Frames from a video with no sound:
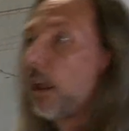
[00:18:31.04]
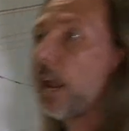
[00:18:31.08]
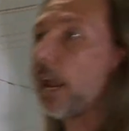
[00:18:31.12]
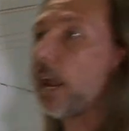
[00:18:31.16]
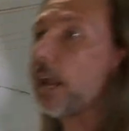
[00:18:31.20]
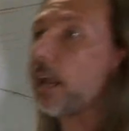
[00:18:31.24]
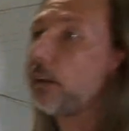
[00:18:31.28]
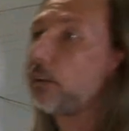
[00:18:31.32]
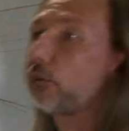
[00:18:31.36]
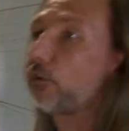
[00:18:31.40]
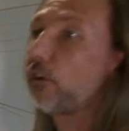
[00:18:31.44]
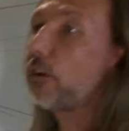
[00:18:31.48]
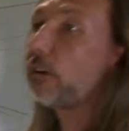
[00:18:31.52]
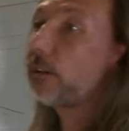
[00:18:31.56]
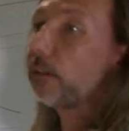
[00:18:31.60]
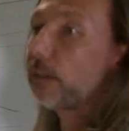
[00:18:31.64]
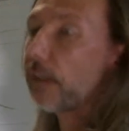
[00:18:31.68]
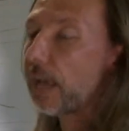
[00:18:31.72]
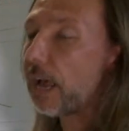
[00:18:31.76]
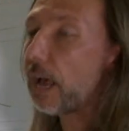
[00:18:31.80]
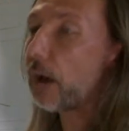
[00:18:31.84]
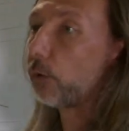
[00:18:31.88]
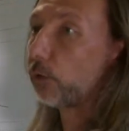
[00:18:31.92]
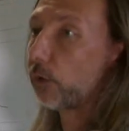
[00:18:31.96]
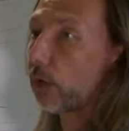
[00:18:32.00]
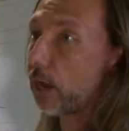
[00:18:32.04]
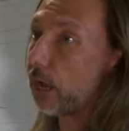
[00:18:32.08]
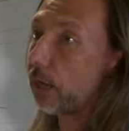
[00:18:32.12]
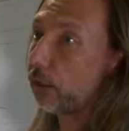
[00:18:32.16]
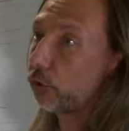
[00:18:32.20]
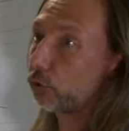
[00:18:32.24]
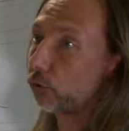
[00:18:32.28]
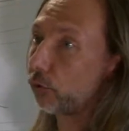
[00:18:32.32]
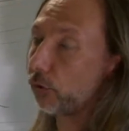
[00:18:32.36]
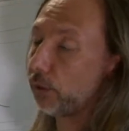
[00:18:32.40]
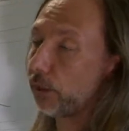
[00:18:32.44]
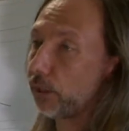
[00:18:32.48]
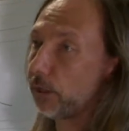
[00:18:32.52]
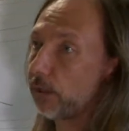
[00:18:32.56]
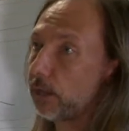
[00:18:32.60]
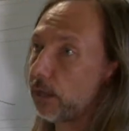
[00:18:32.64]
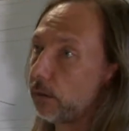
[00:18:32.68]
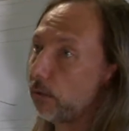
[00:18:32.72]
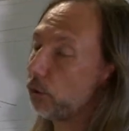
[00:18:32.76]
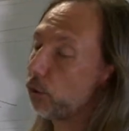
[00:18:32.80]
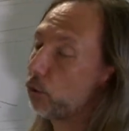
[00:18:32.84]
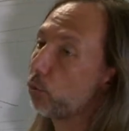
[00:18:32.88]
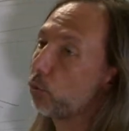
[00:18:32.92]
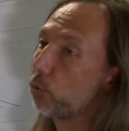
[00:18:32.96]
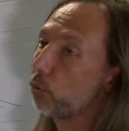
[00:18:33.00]
And turned out actually that
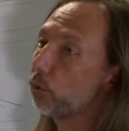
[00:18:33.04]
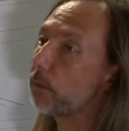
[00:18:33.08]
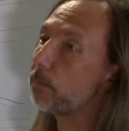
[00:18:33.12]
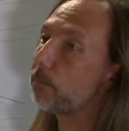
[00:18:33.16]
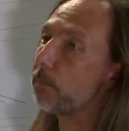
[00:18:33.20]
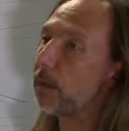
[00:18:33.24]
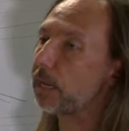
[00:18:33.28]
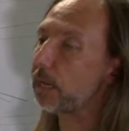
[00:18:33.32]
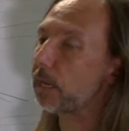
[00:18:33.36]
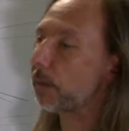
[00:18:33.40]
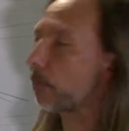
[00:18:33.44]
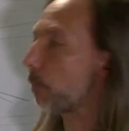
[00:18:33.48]
you couldn't make